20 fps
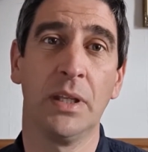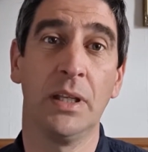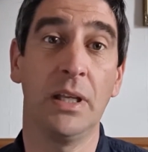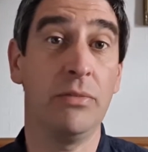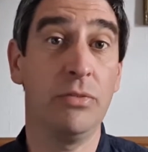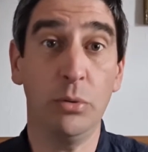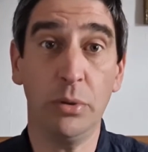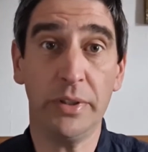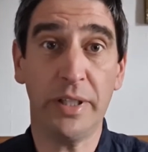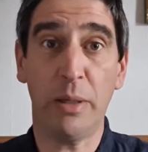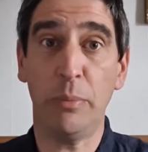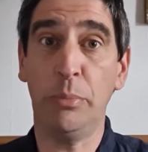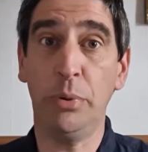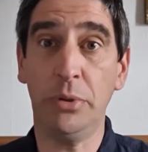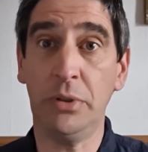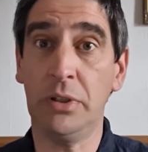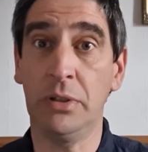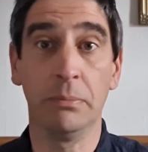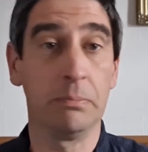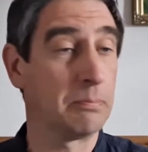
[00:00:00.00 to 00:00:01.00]
If you want that
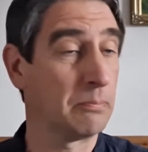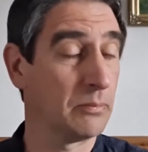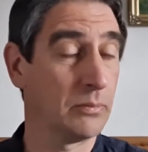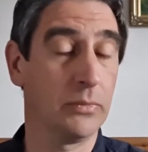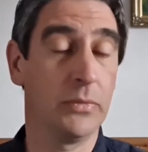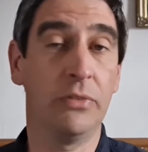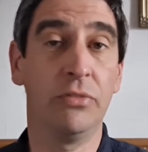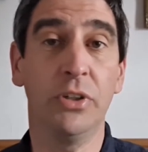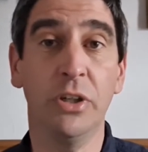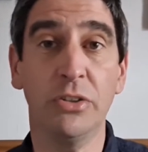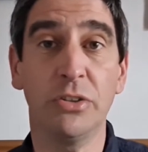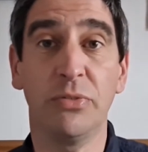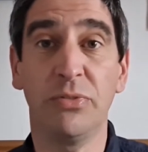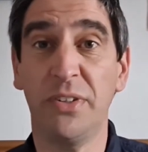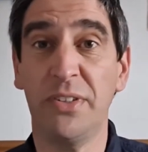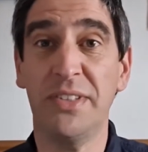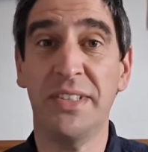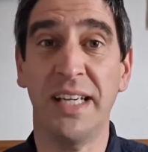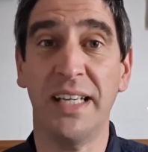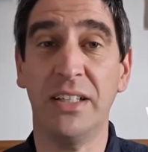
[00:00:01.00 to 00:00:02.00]
book, if you go to
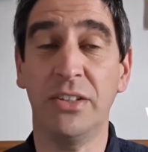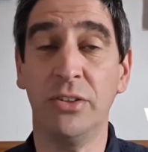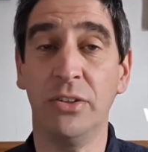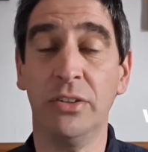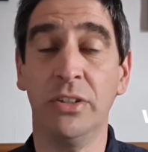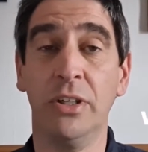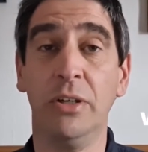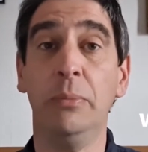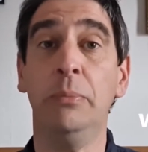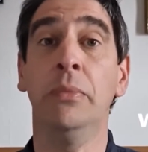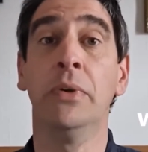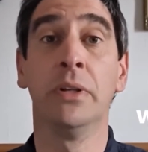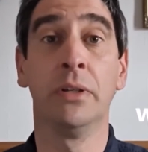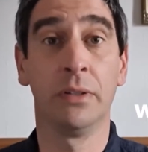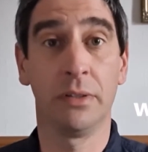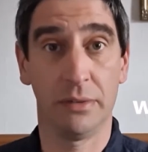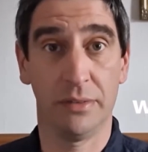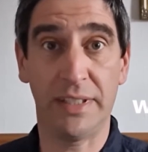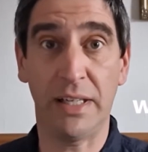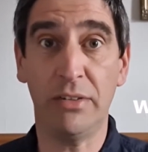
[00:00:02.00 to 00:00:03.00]
funtech.com,
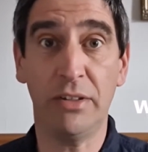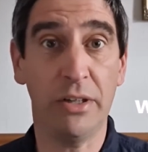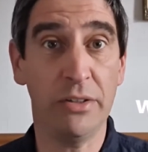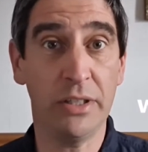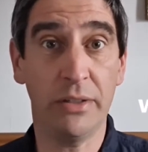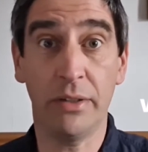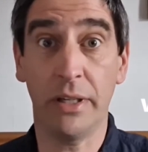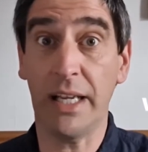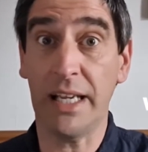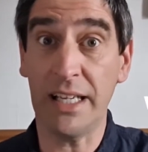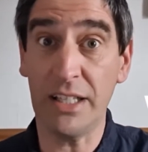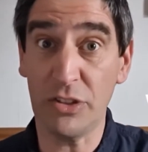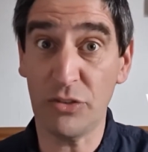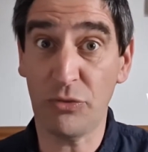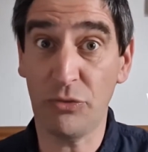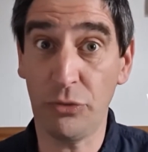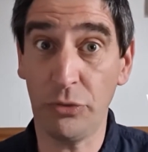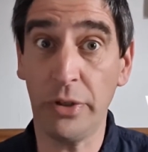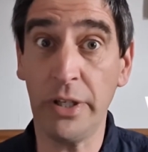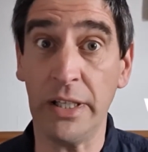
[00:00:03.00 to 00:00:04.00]
download it. It's
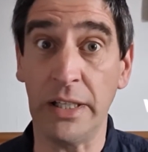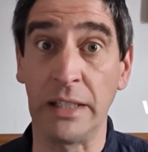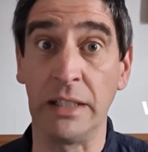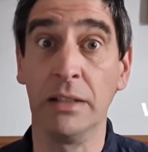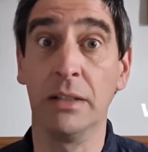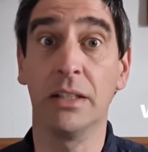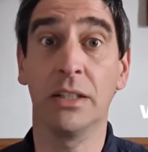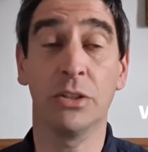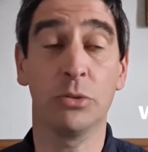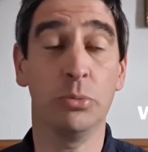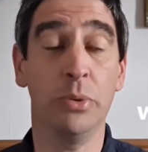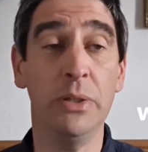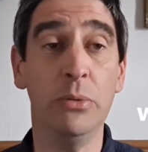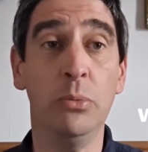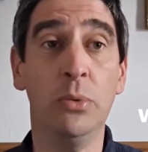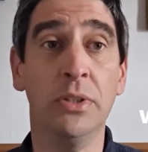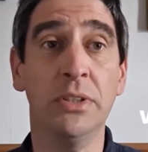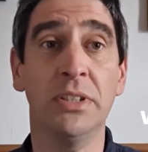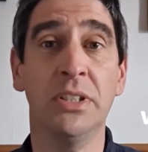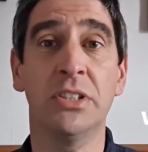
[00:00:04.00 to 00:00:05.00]
free, because we
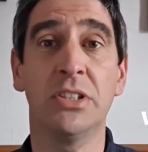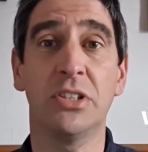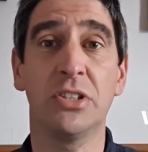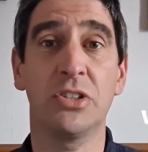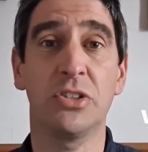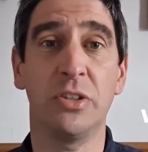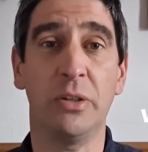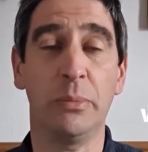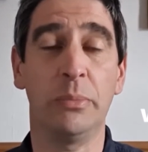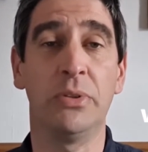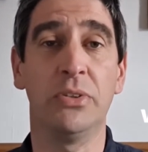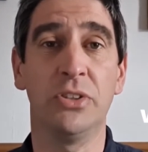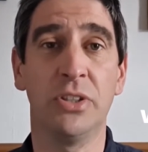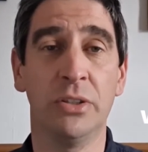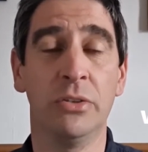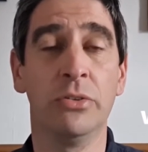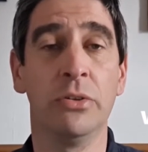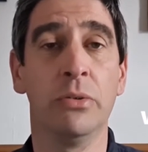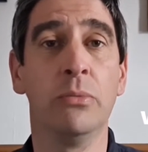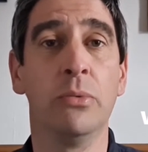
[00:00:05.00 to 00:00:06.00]
wanted to stop
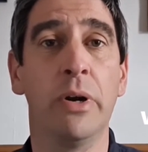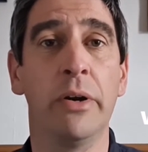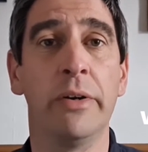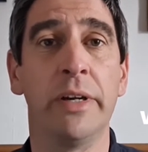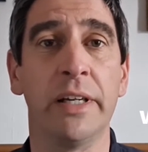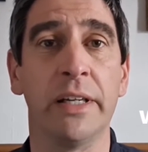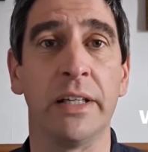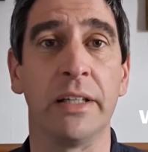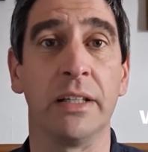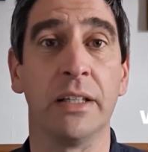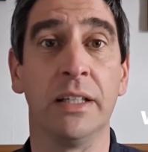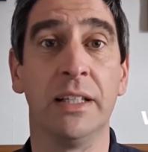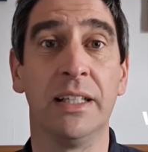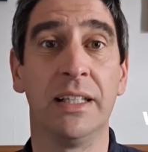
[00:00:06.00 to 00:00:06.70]
children worrying.